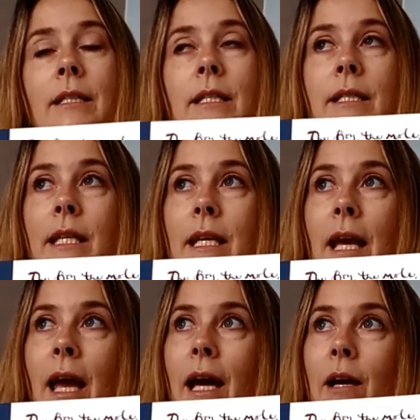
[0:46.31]
to
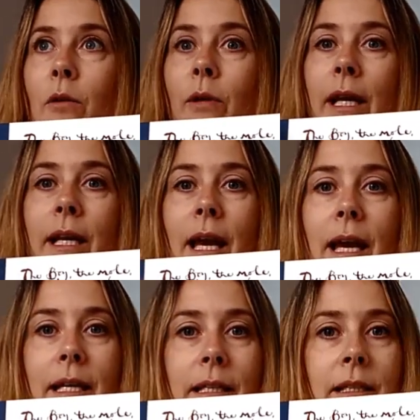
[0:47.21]
see how it
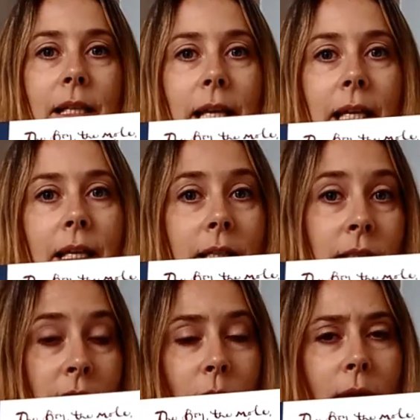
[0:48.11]
can link
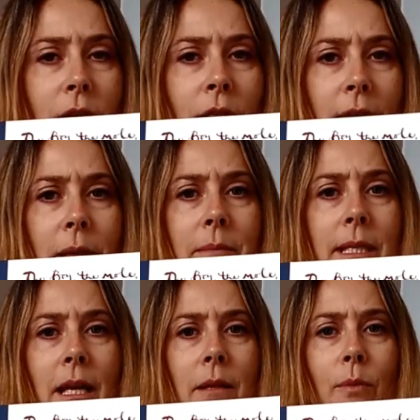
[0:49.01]
to other themes
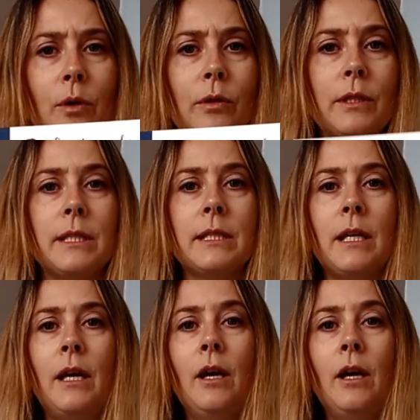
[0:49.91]
in other books.